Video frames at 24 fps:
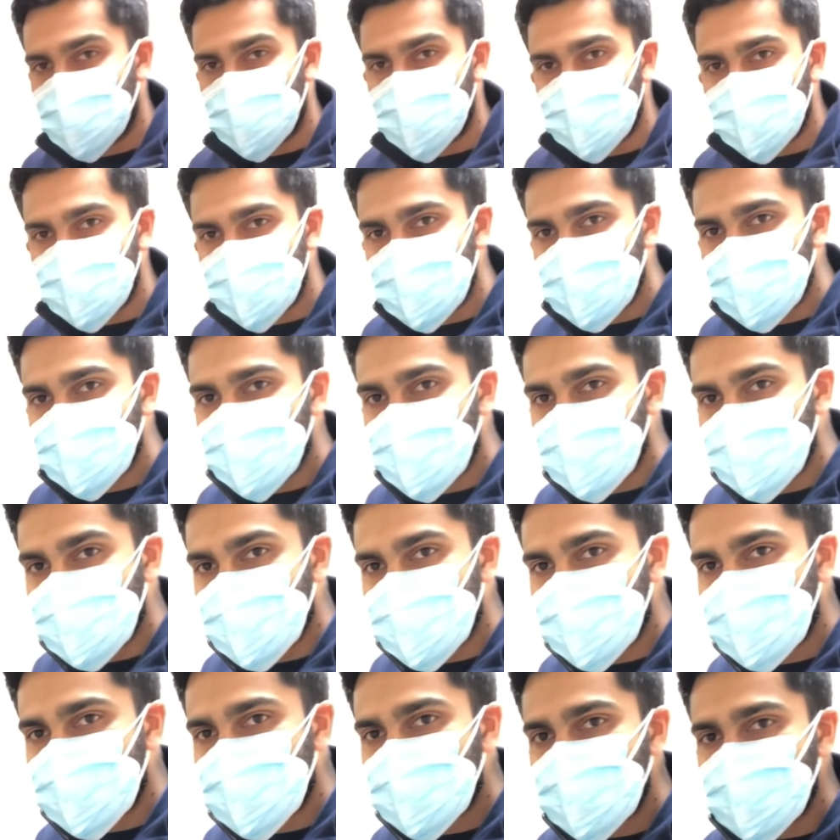in this
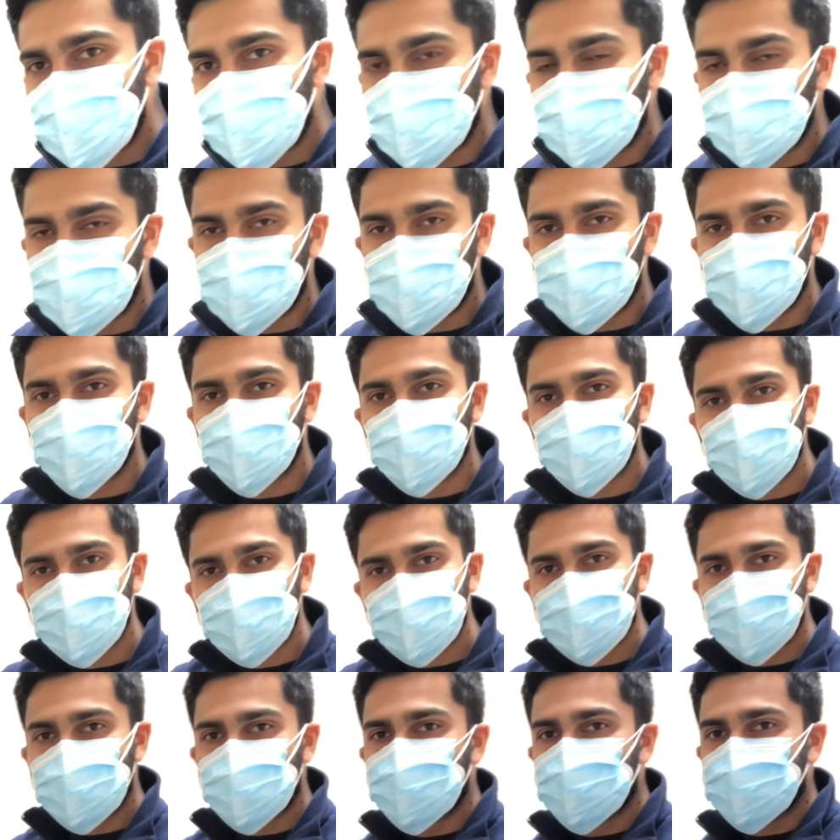position, you're going to complete
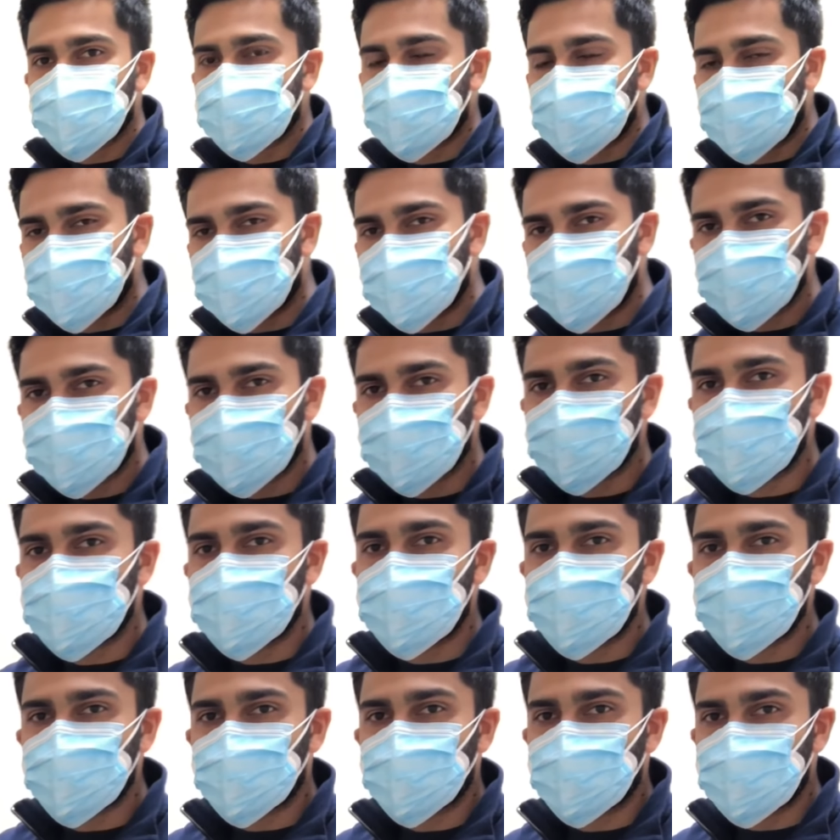several cycles of deep
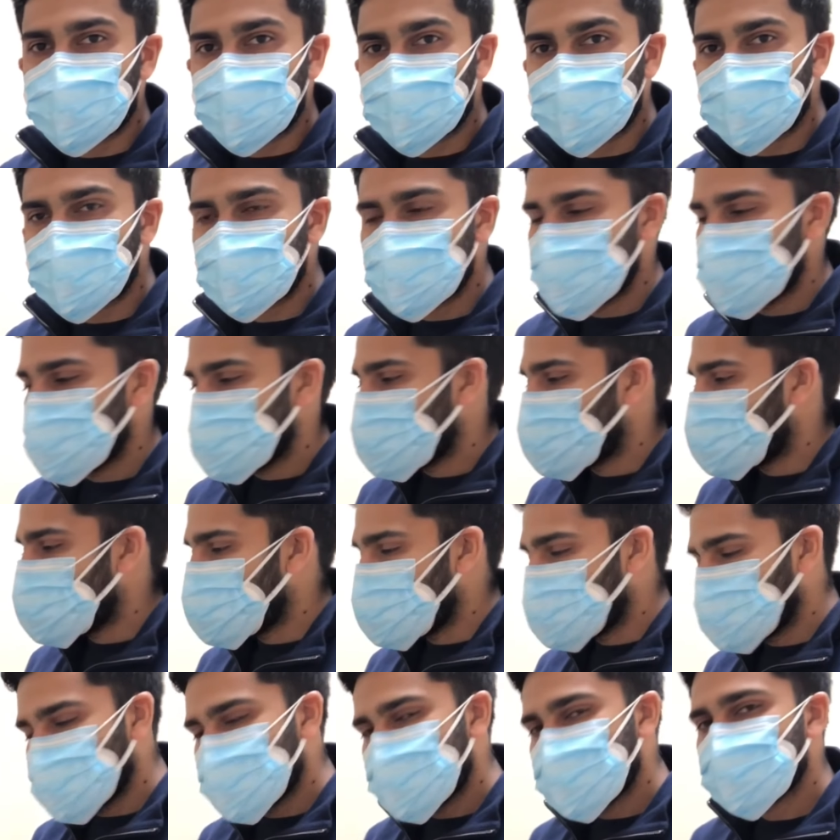breathing, at
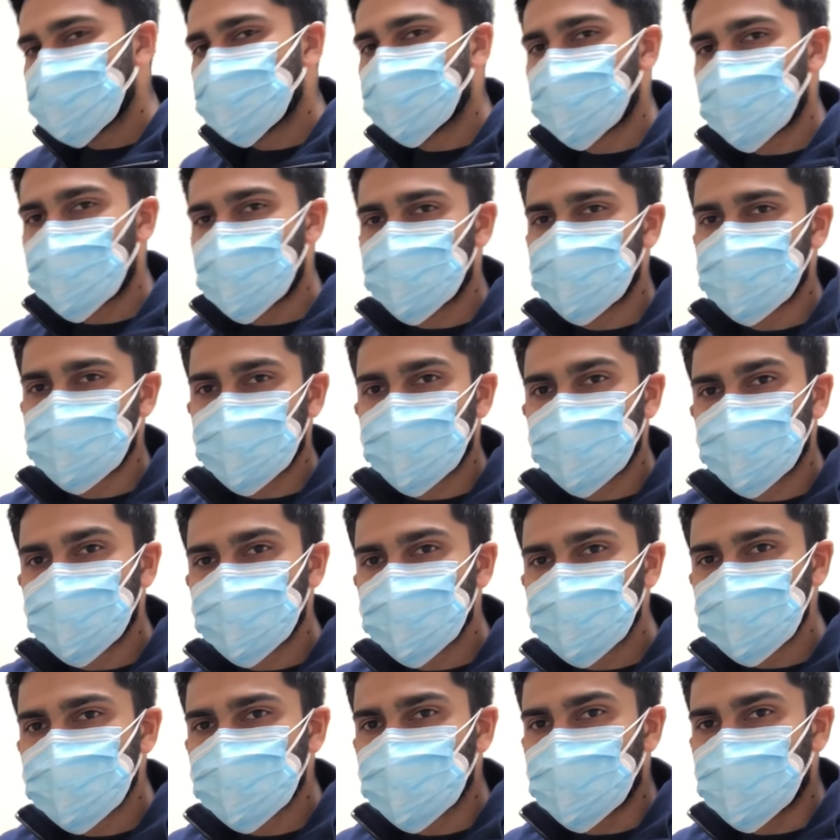least 5 cycles
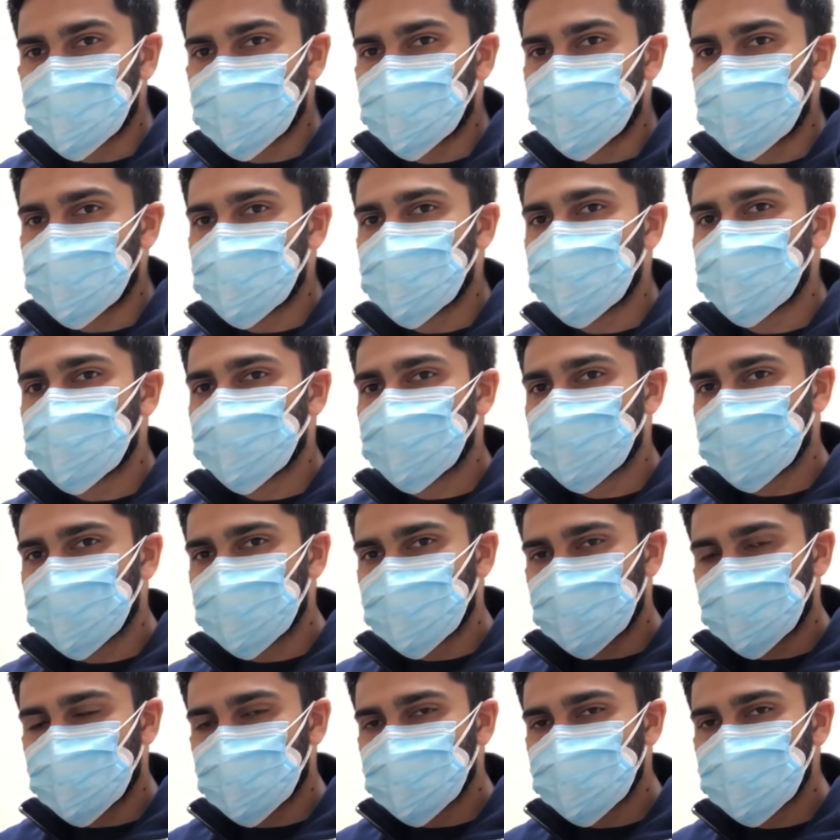in through the
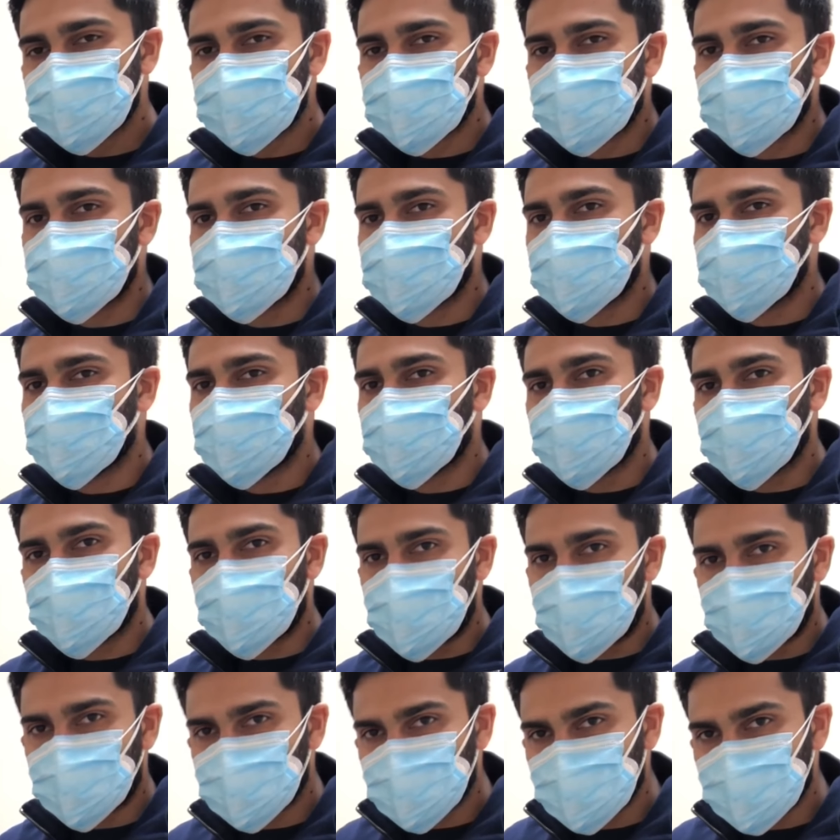nose and then blow out
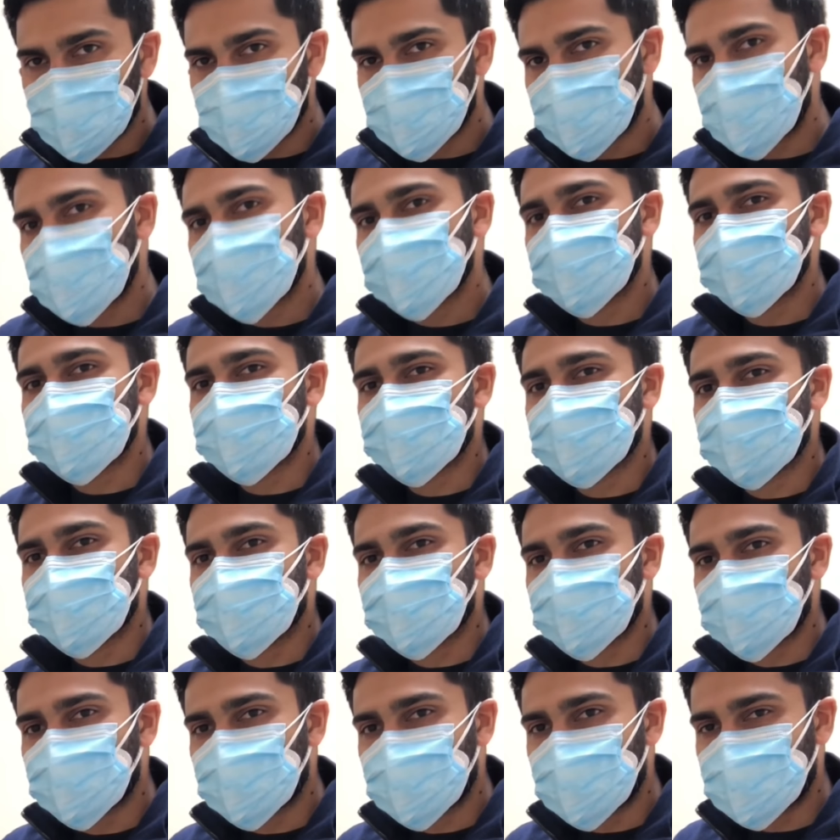through the mouth, just as we
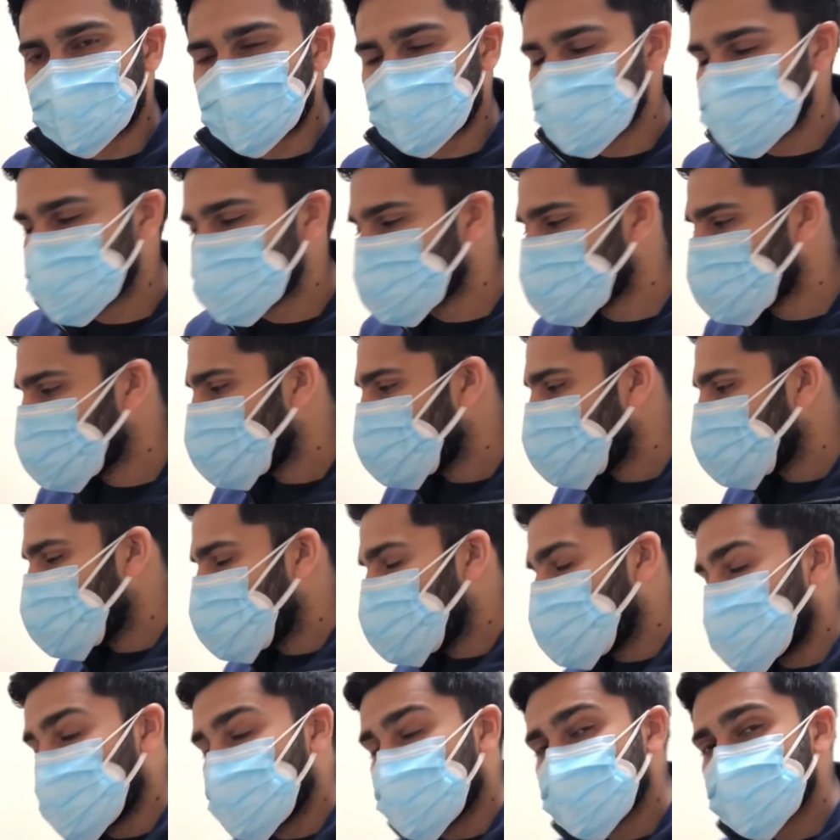practiced. You can
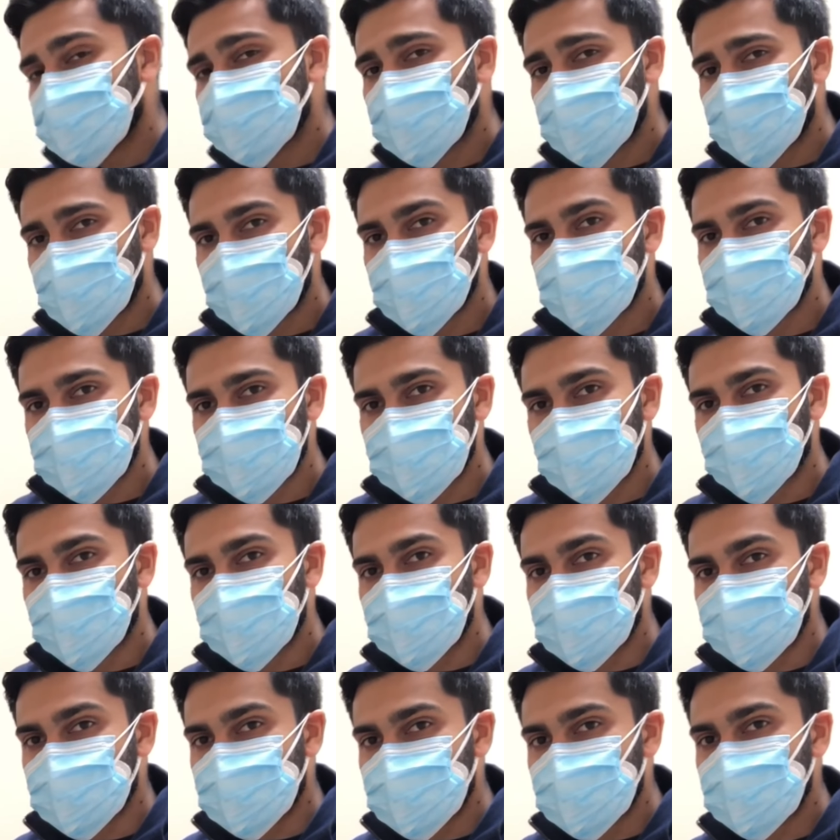also have someone
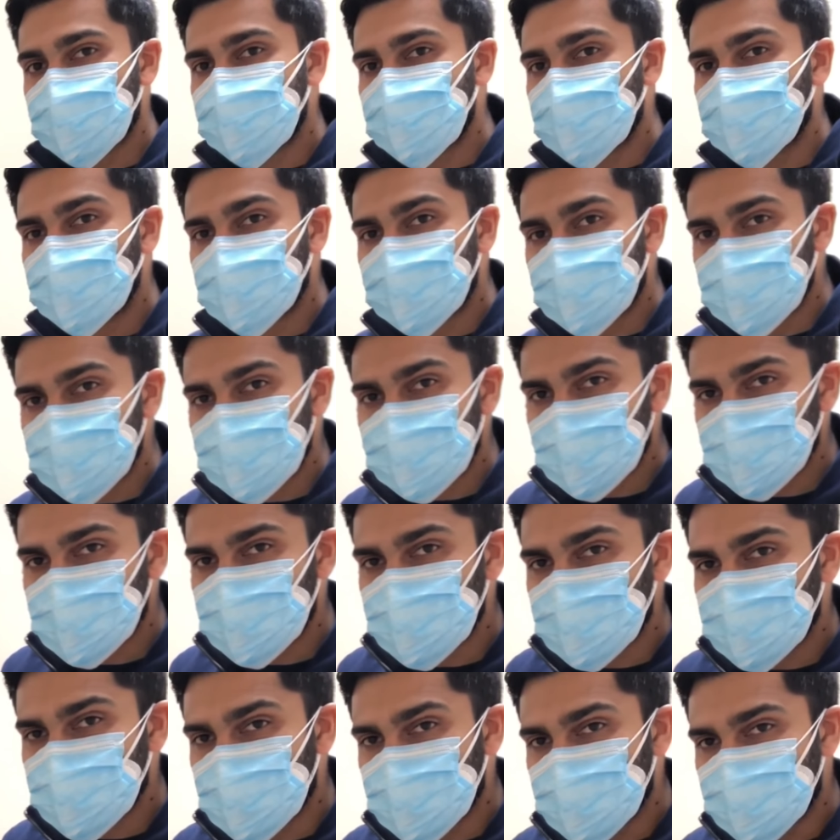assist you with this
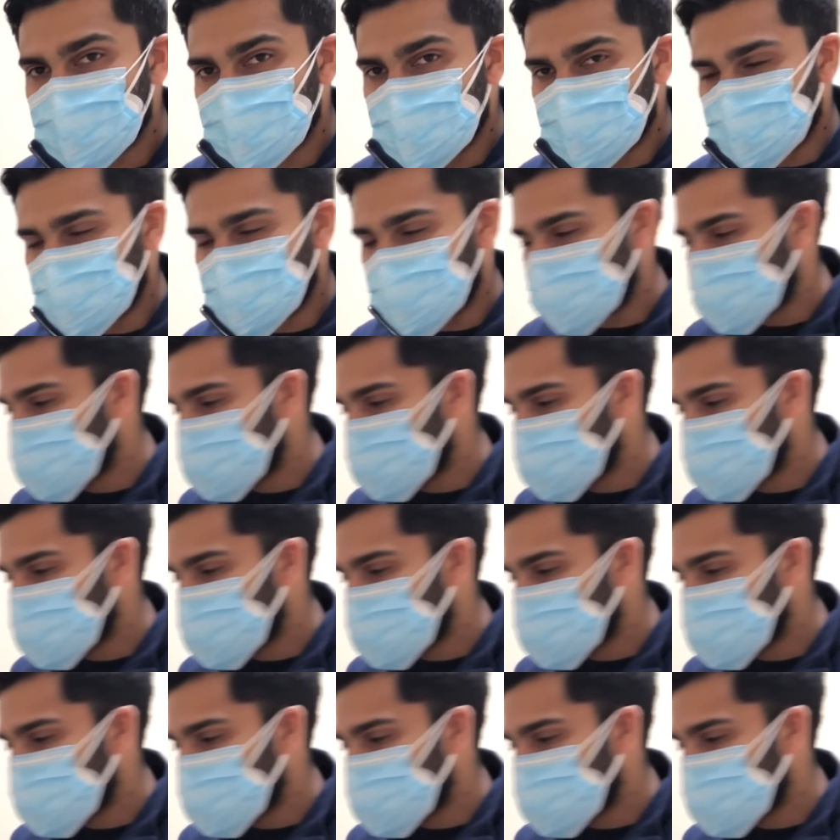exercise as well.